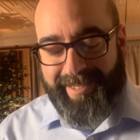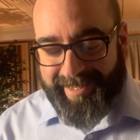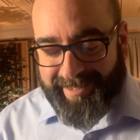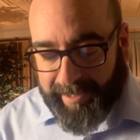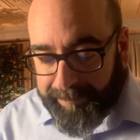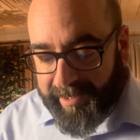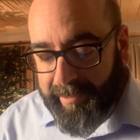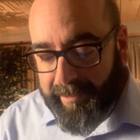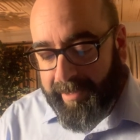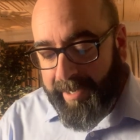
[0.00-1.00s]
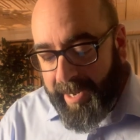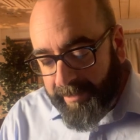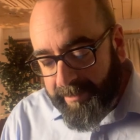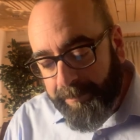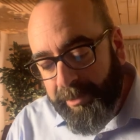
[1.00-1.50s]
something
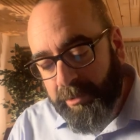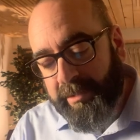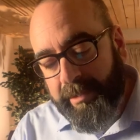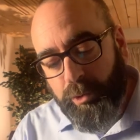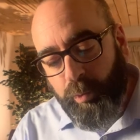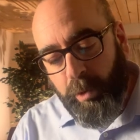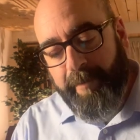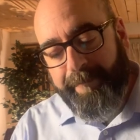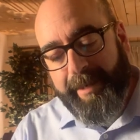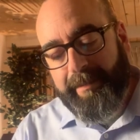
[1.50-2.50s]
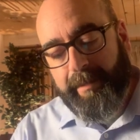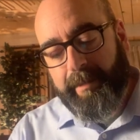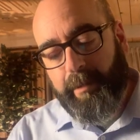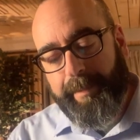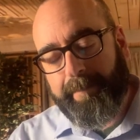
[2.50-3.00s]
has, some of those things were affected a
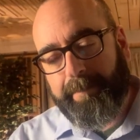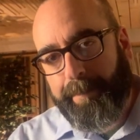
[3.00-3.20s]
little bit,